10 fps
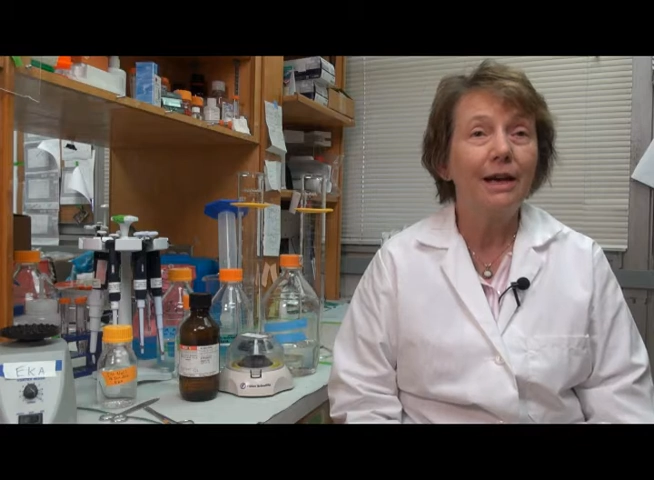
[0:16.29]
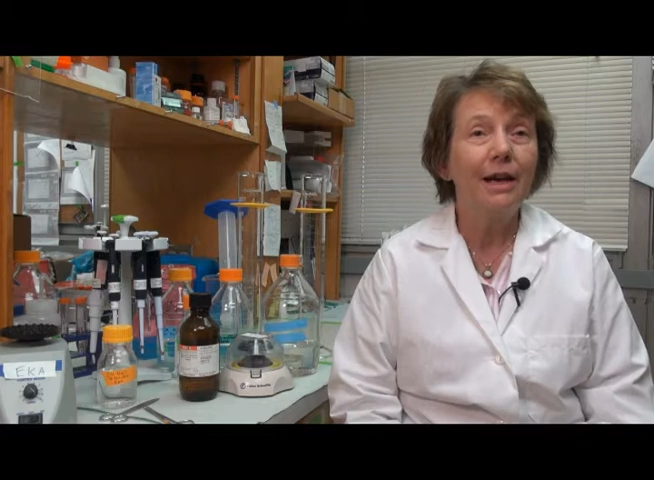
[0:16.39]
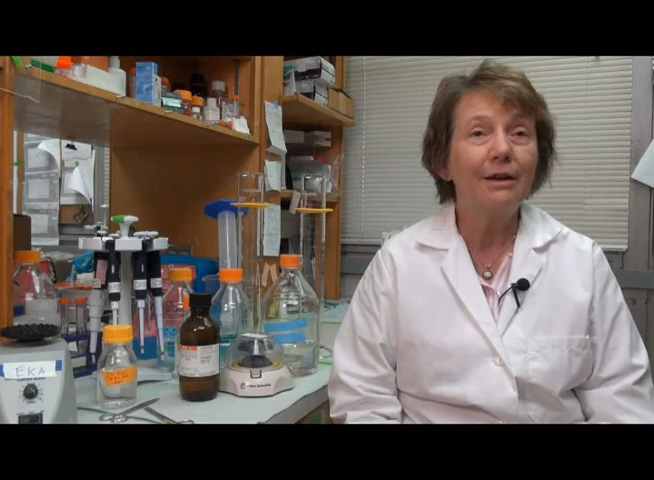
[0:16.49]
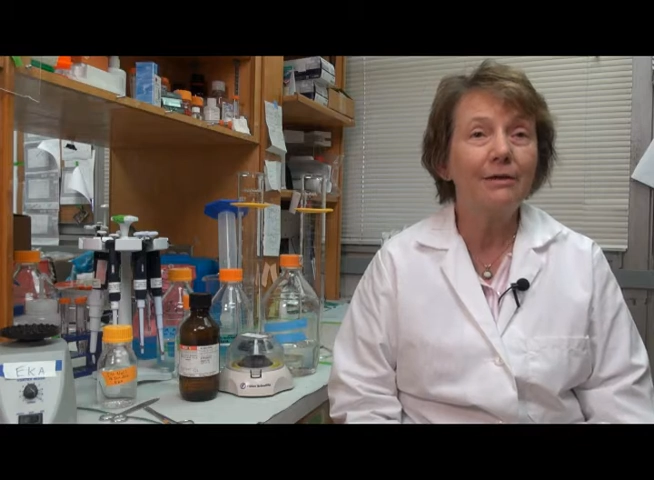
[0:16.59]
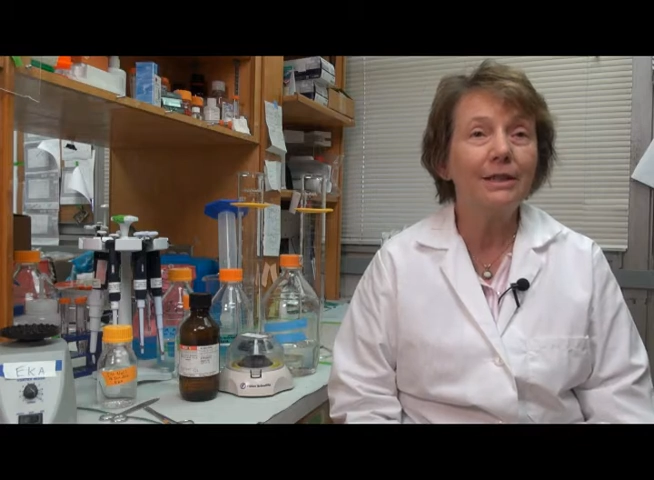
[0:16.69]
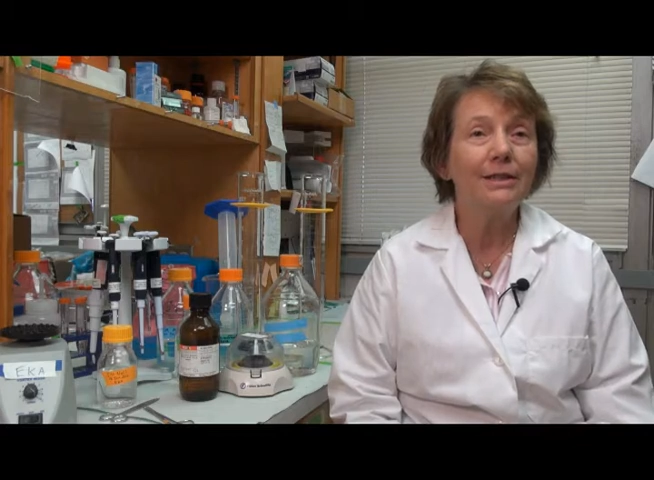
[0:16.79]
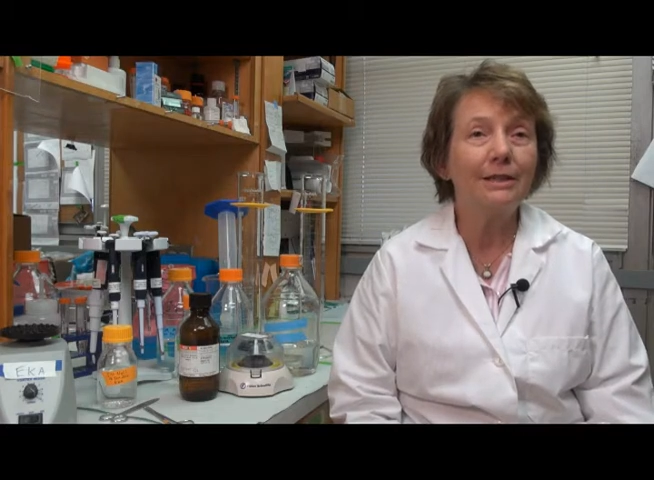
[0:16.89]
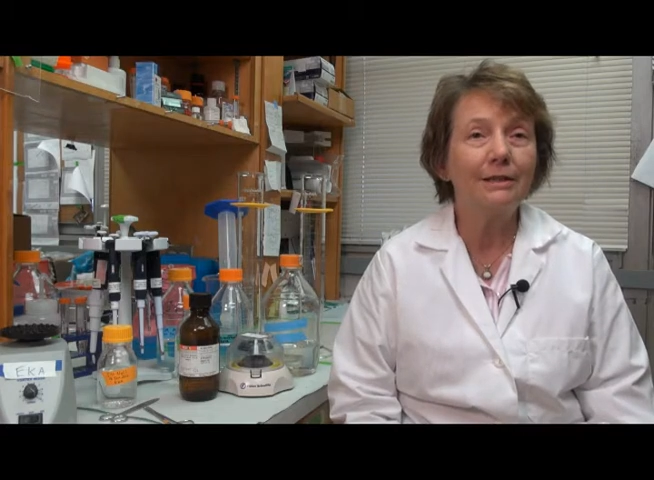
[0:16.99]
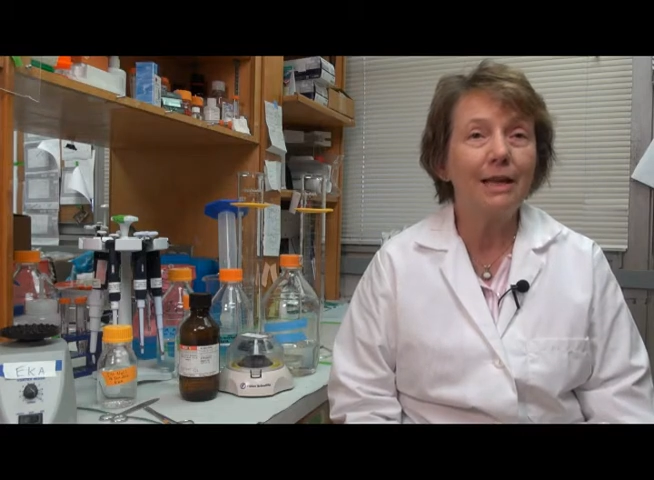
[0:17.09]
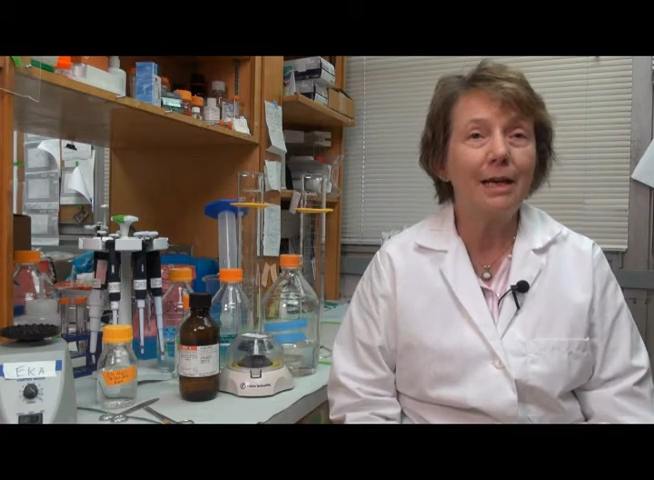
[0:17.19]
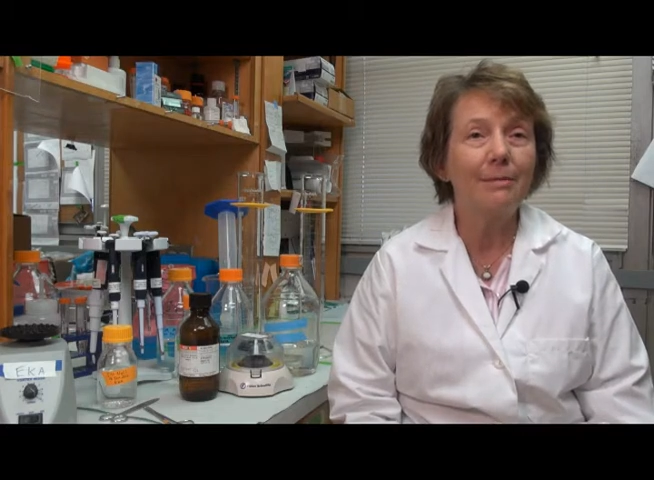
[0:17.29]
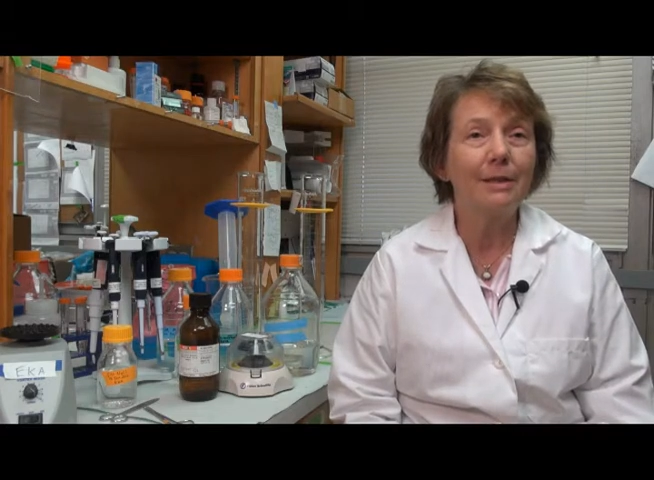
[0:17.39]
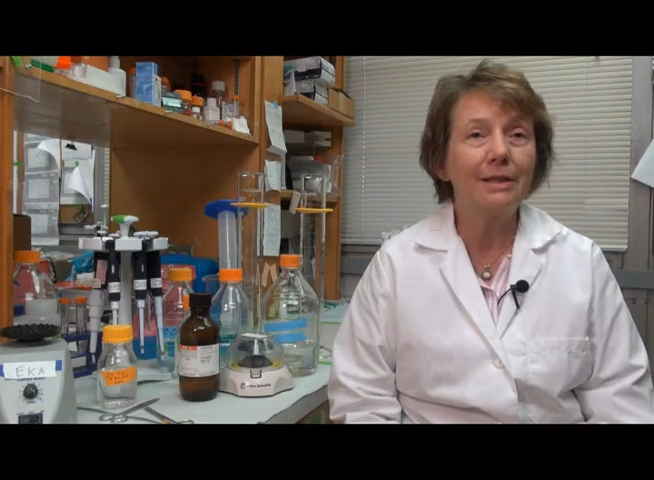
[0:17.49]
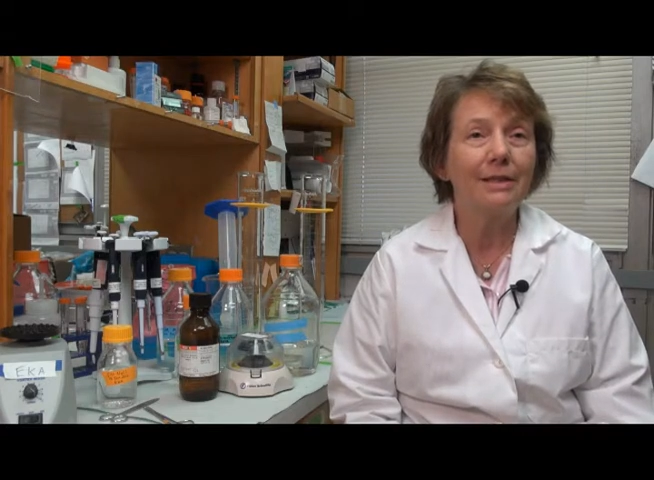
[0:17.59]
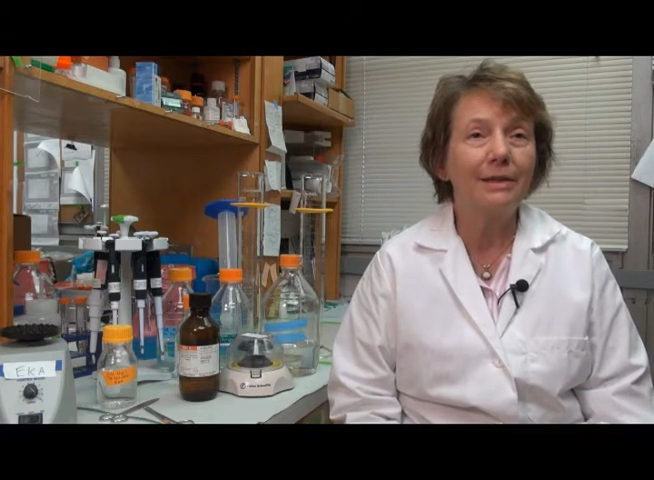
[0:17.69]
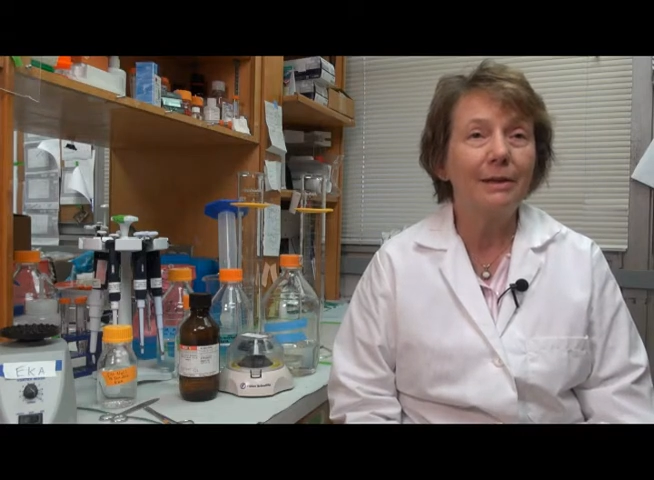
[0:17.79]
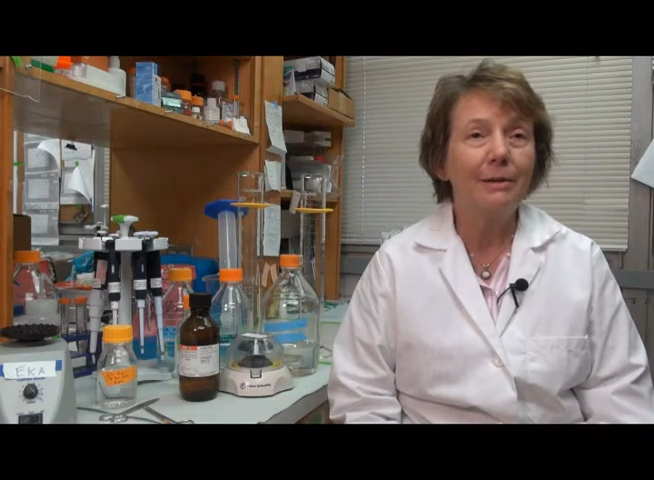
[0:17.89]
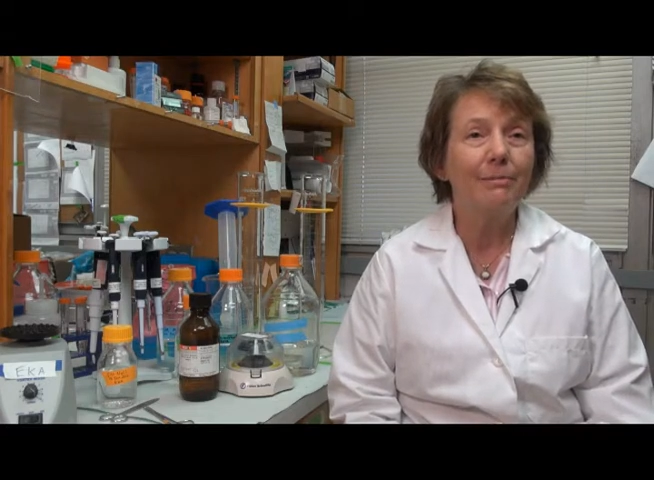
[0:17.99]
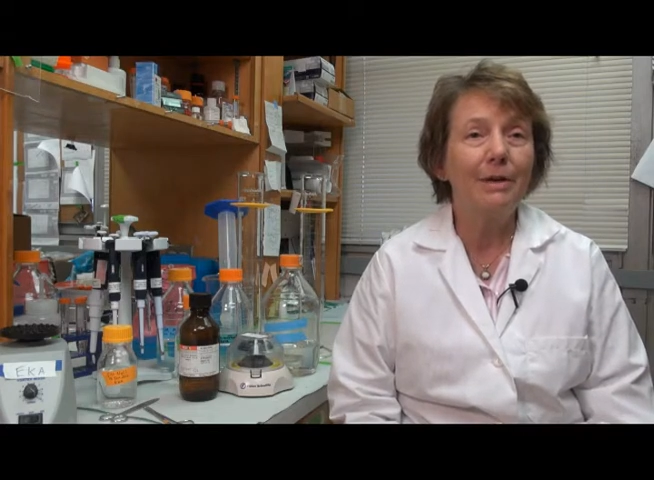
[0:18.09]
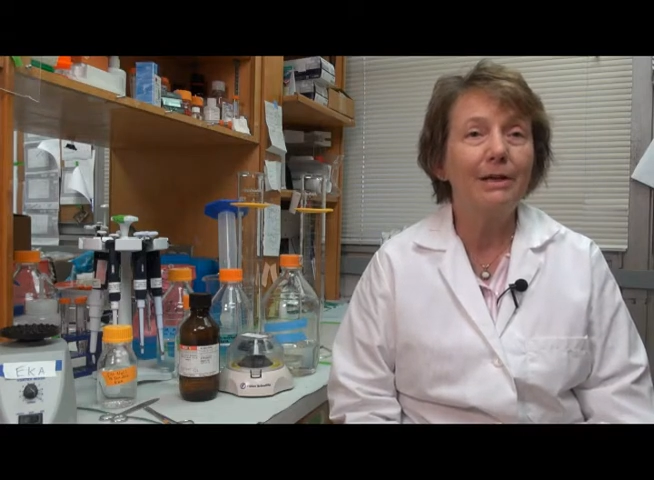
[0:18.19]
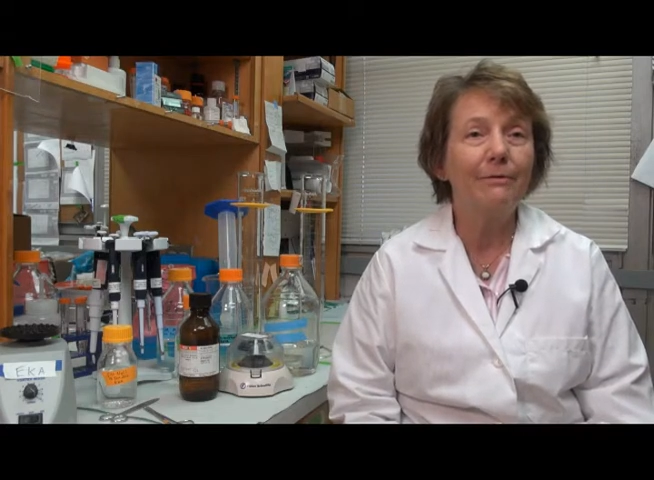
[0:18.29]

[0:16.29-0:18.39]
how these contaminants may